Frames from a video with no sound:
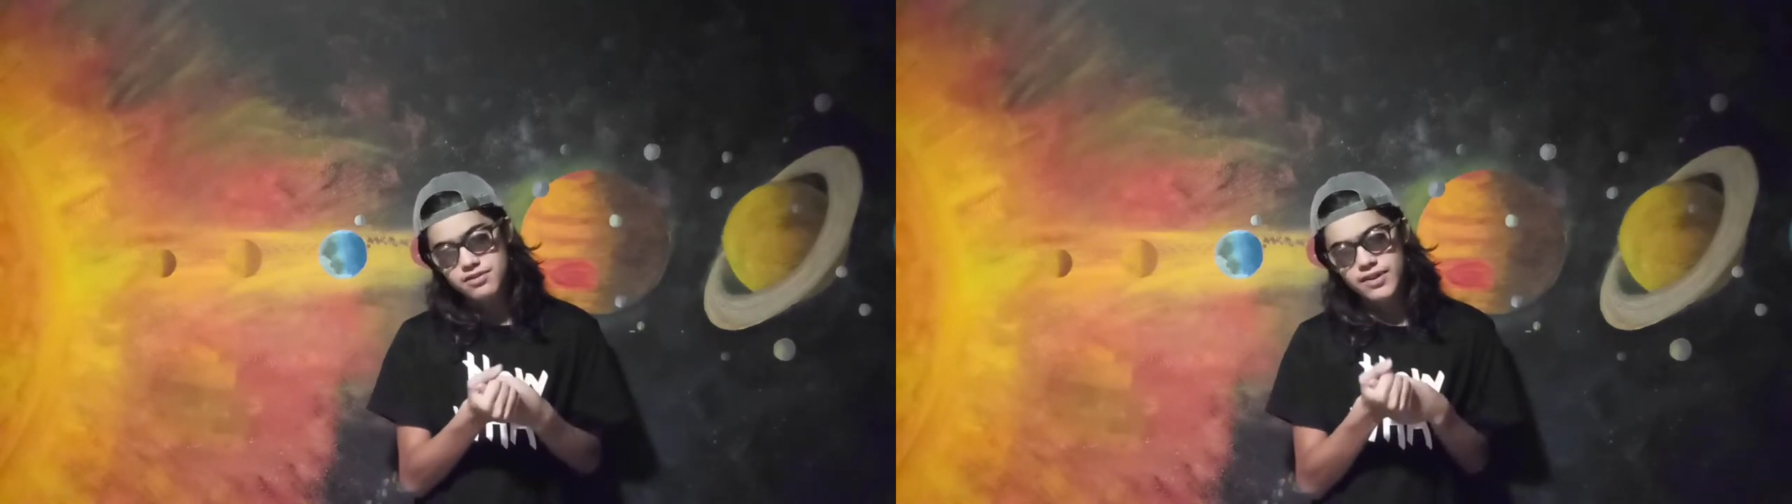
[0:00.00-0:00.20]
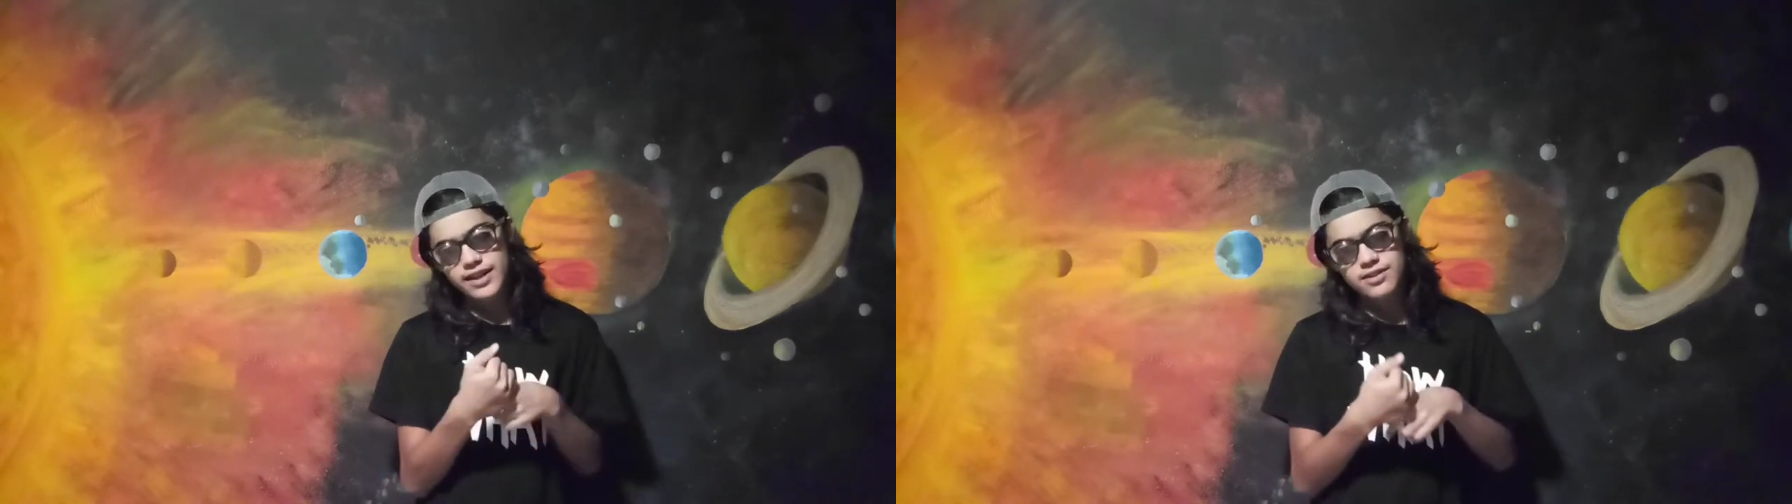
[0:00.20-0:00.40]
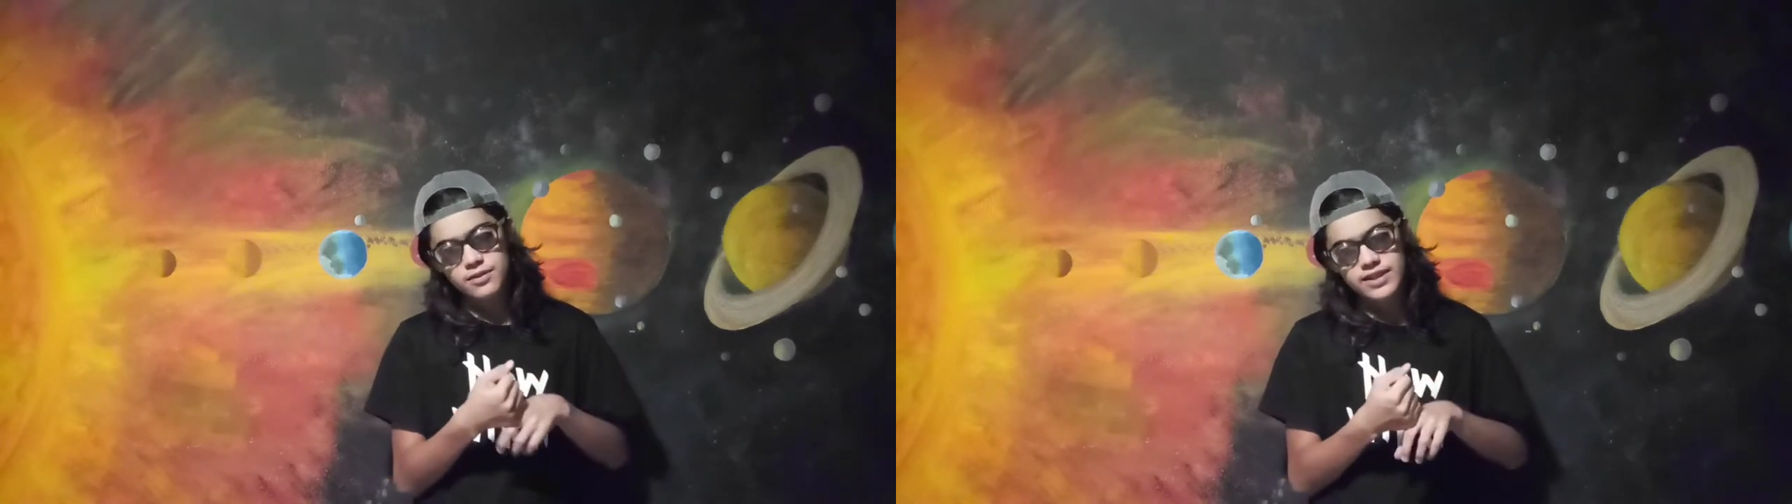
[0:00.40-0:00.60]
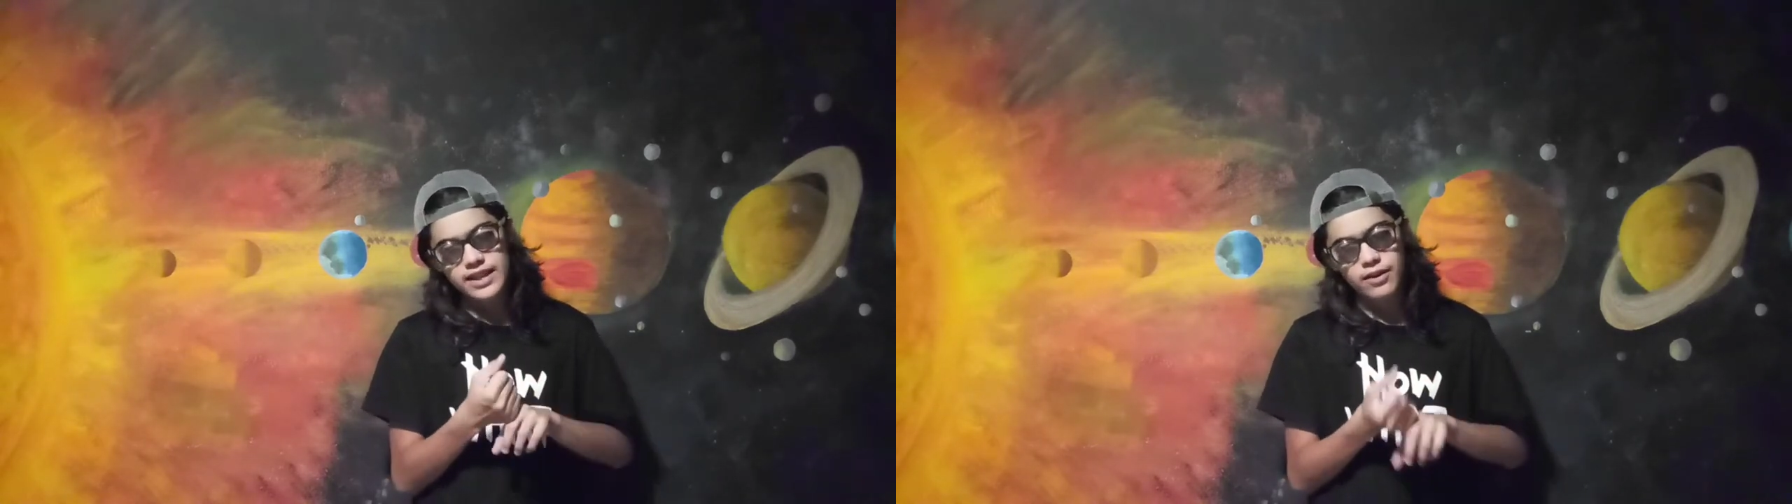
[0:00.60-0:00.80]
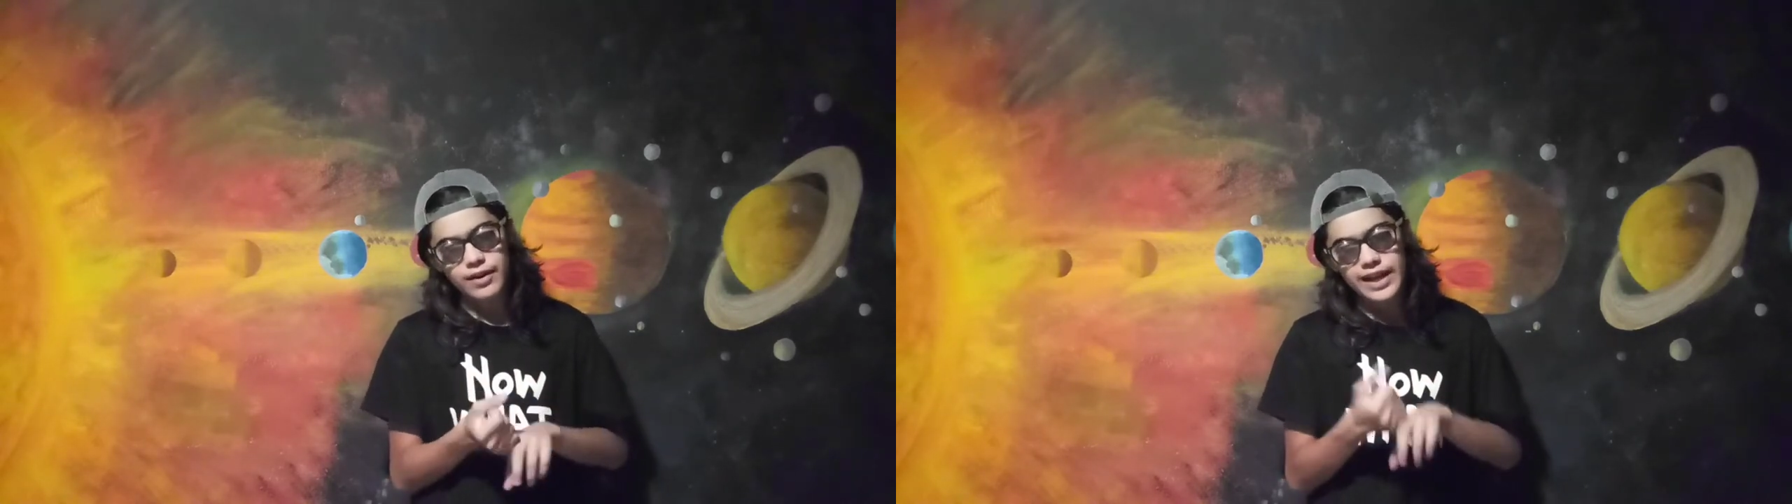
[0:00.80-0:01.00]
trying to
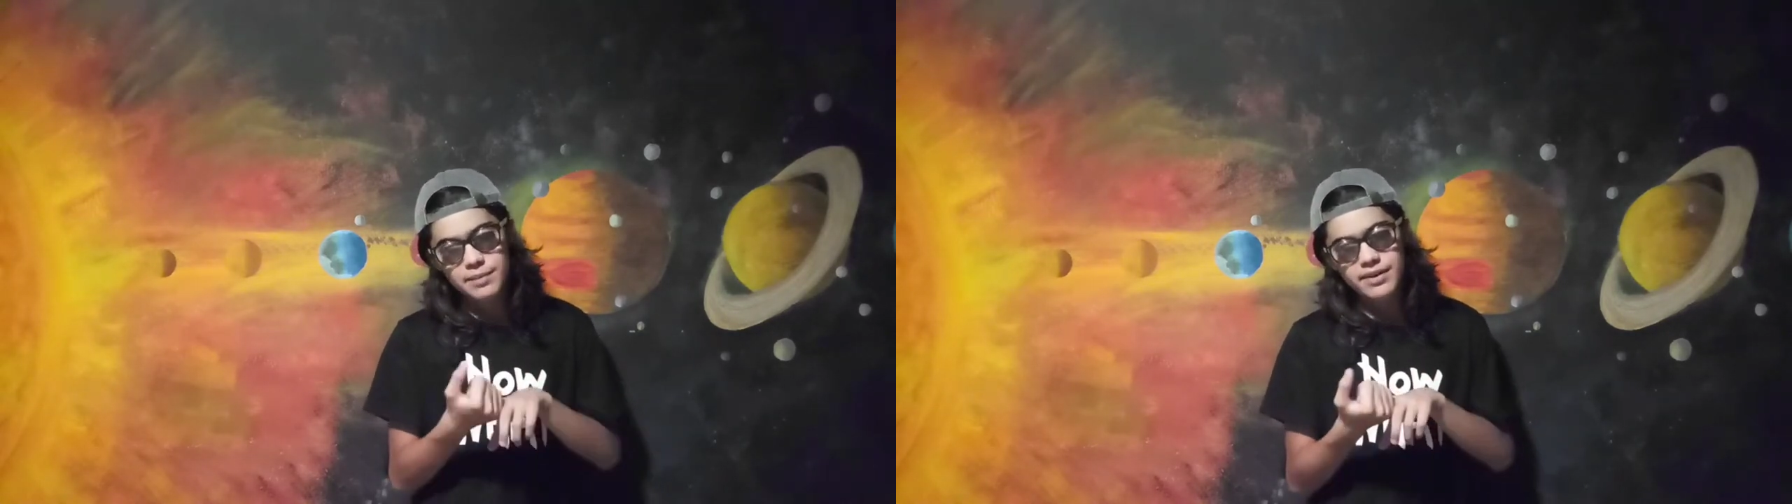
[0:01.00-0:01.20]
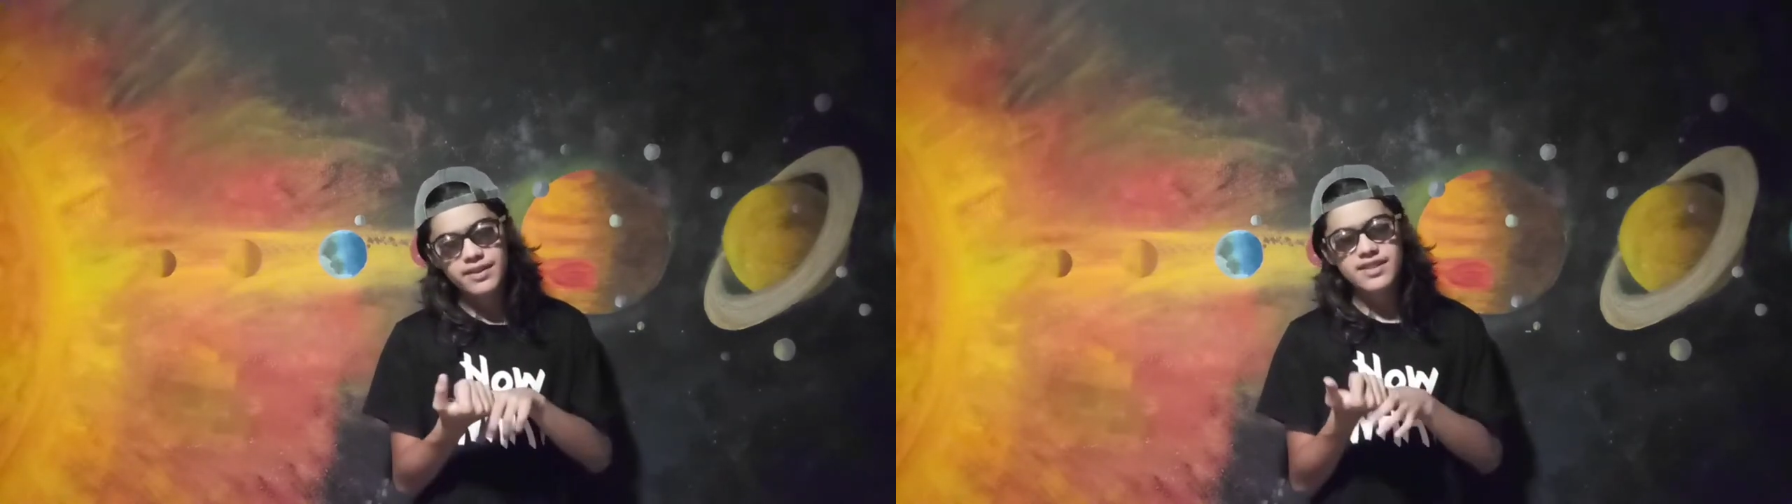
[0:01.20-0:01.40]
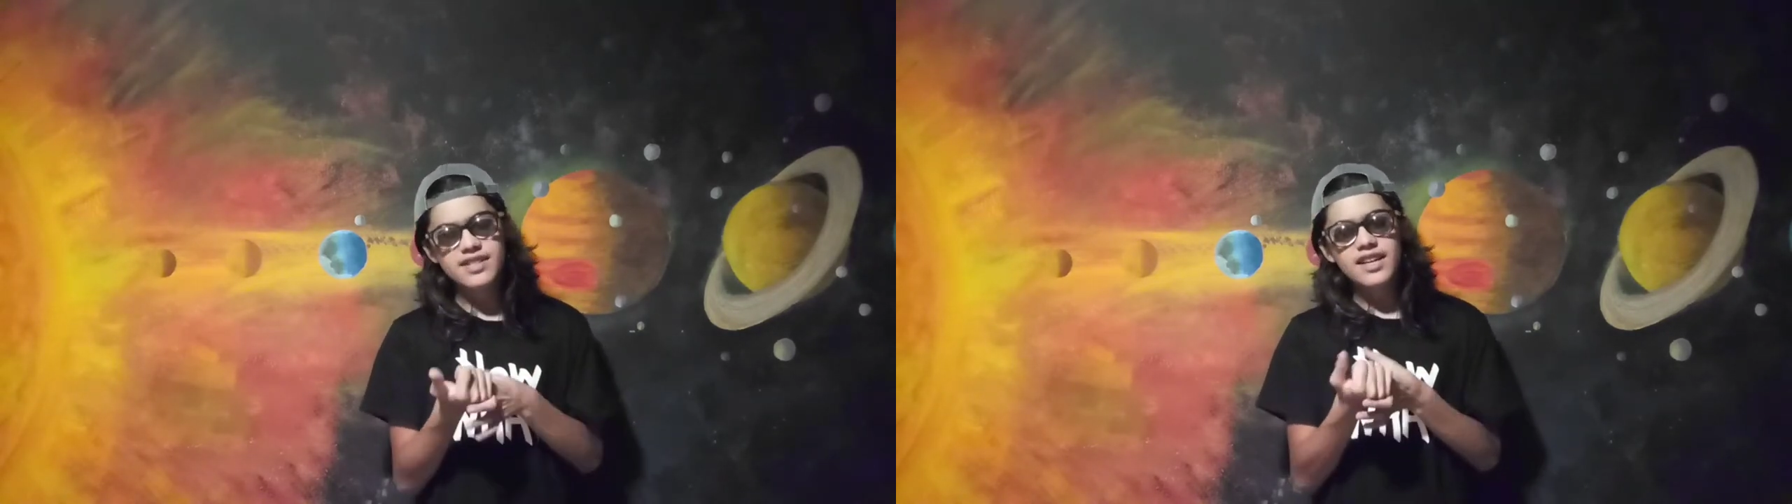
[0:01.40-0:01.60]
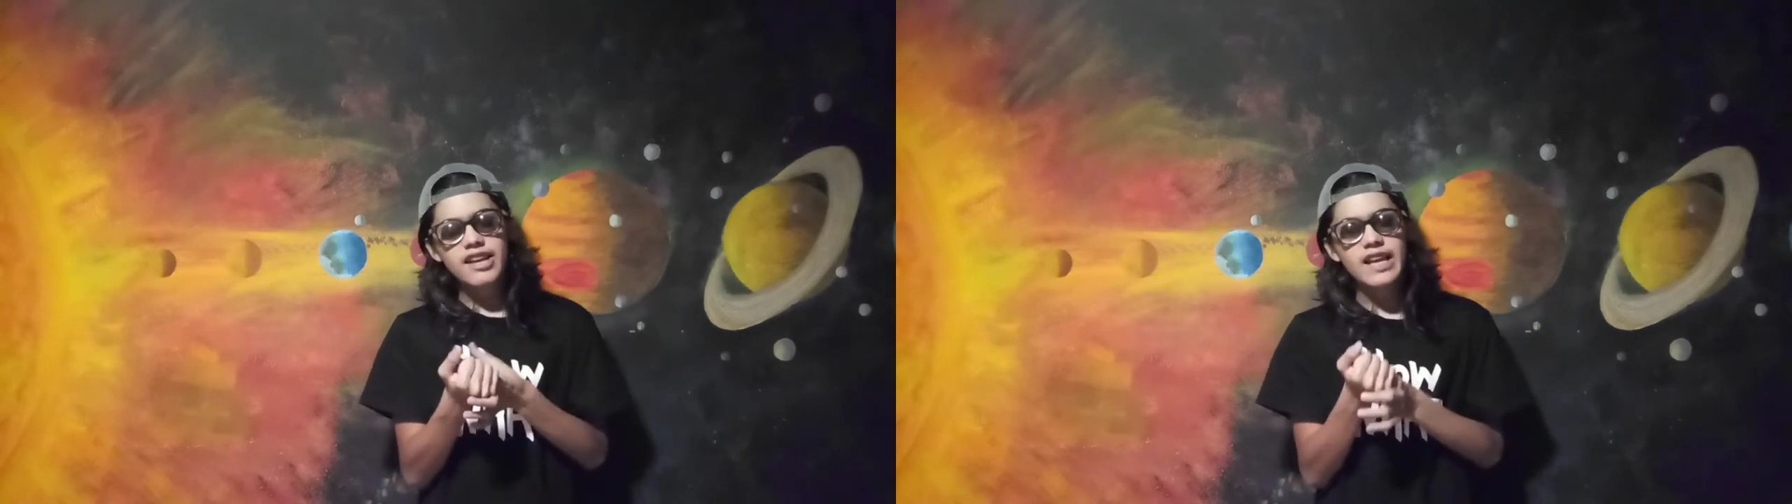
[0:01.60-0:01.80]
take out immigrants,